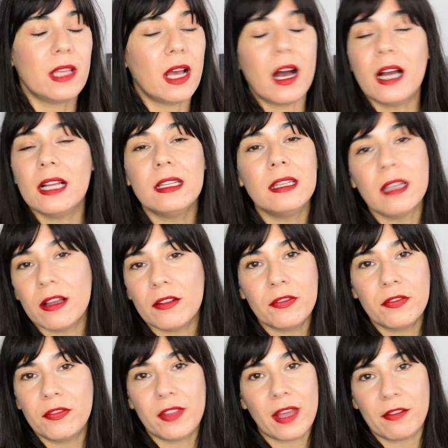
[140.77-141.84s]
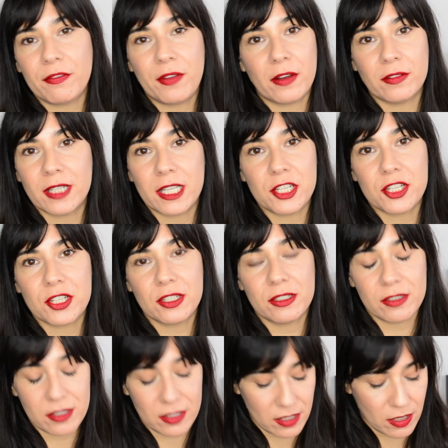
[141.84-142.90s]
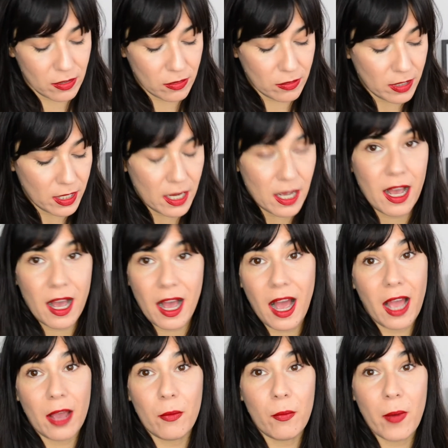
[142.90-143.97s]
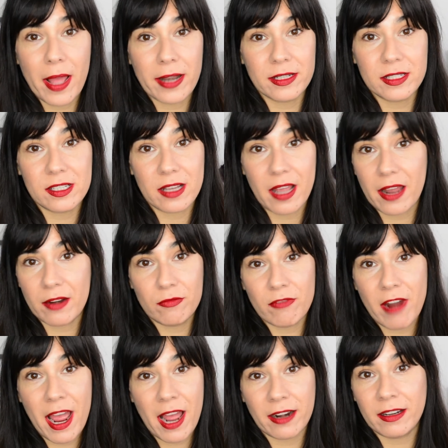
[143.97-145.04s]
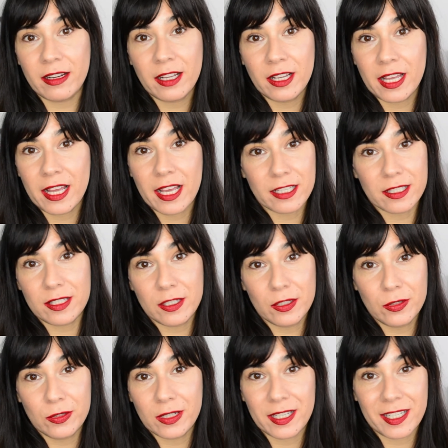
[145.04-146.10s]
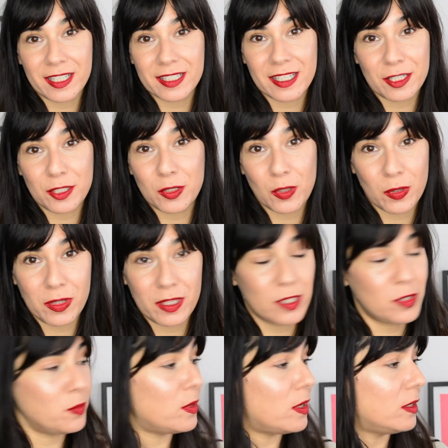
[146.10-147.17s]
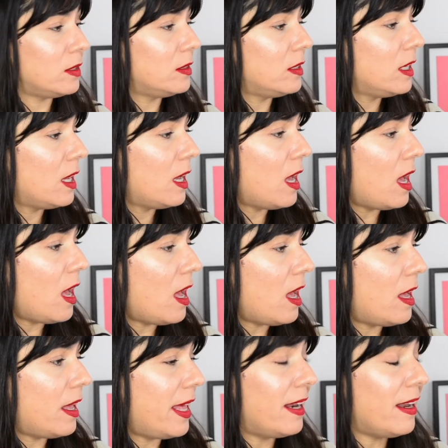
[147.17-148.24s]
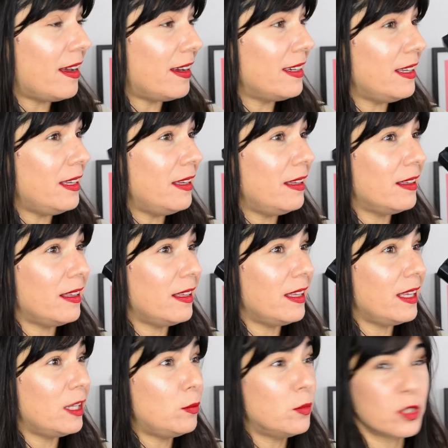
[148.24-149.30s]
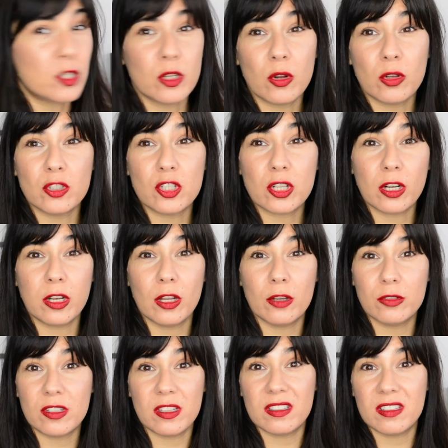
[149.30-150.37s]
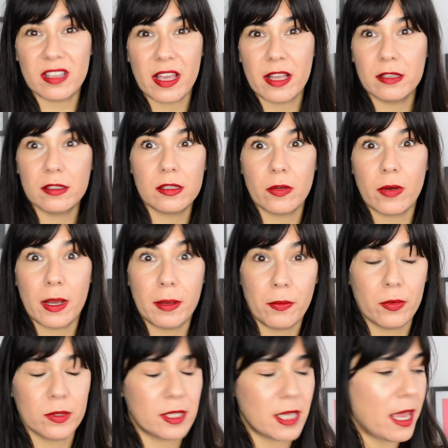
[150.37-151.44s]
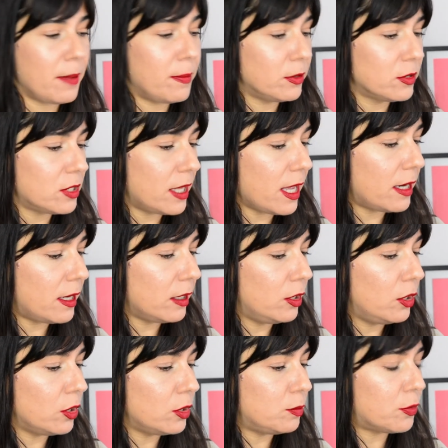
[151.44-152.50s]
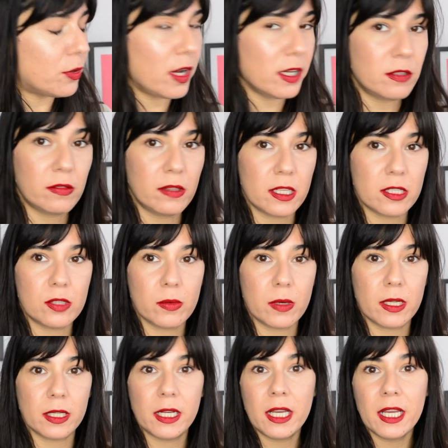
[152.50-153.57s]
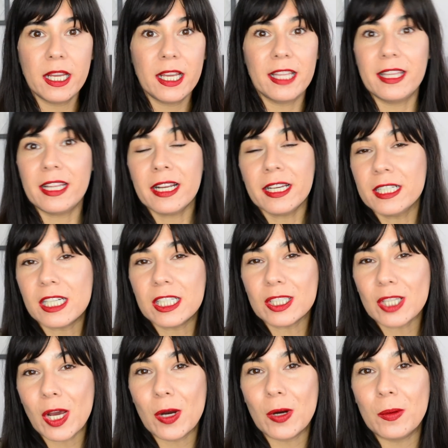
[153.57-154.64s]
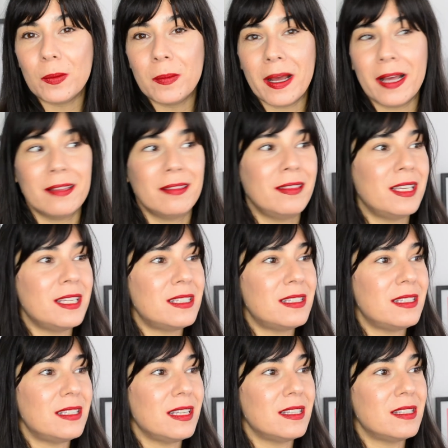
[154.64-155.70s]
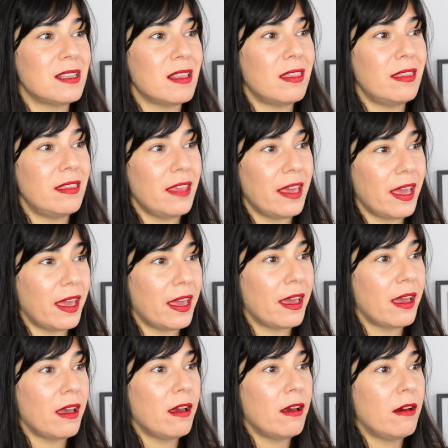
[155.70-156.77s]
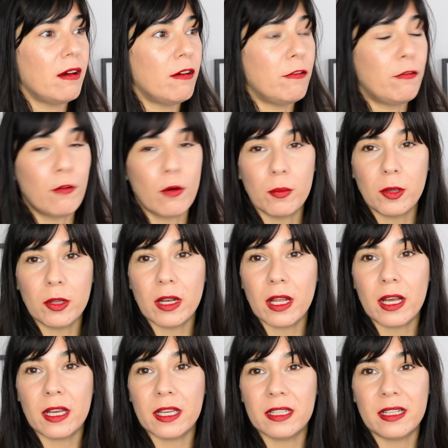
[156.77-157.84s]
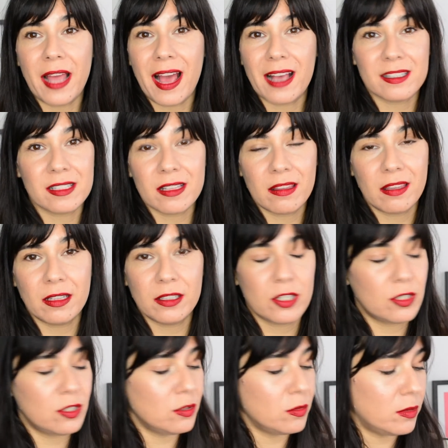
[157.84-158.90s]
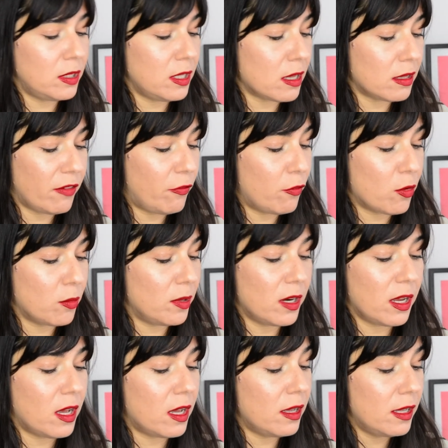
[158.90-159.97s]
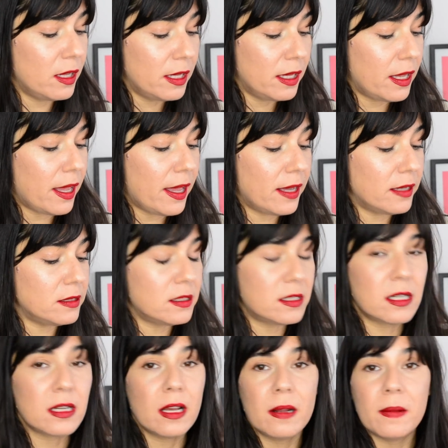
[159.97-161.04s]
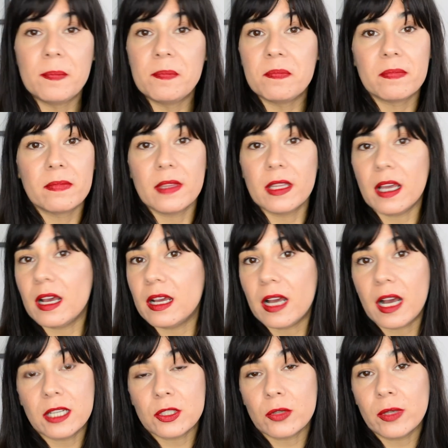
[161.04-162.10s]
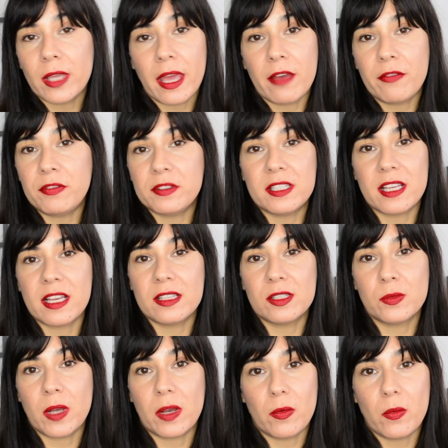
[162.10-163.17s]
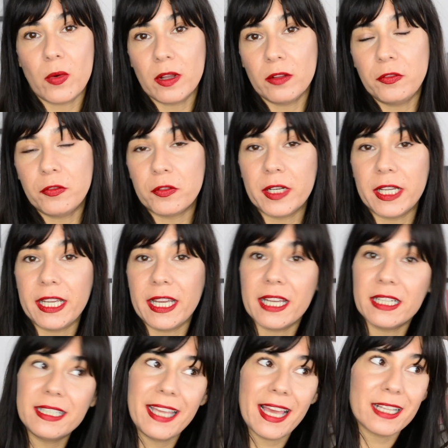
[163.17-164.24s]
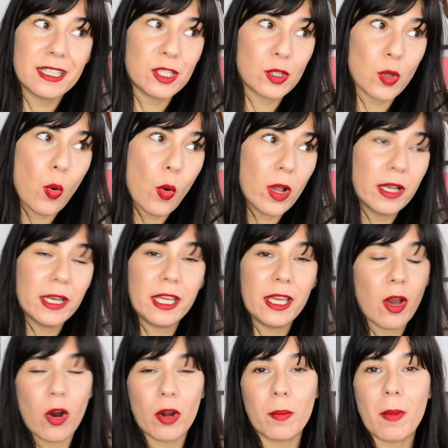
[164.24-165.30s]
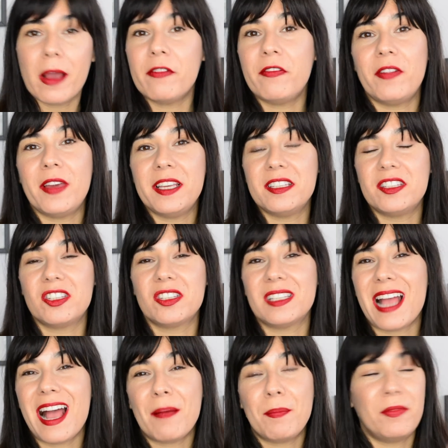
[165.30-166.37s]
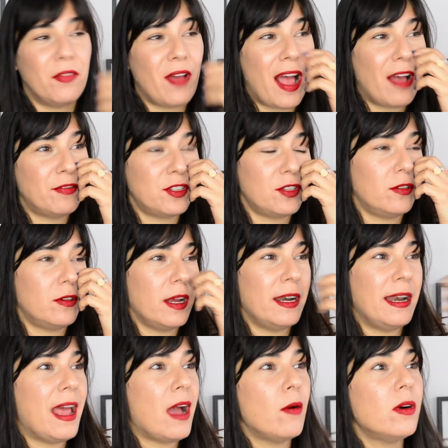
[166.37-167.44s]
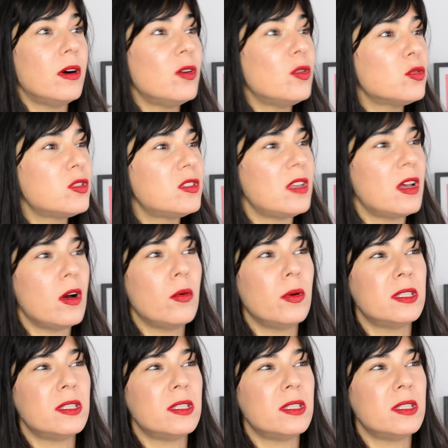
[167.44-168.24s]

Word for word: I love that foundation, so I went and ran as soon as I saw this one, uh, and I it was launched close to sale, so I was able to get a good price for this one. And then I got home, and this is a thick formula. It has nothing to do with the other formula, and I don't care if it says oil free. It gets oily on my face just ap- after an hour or so.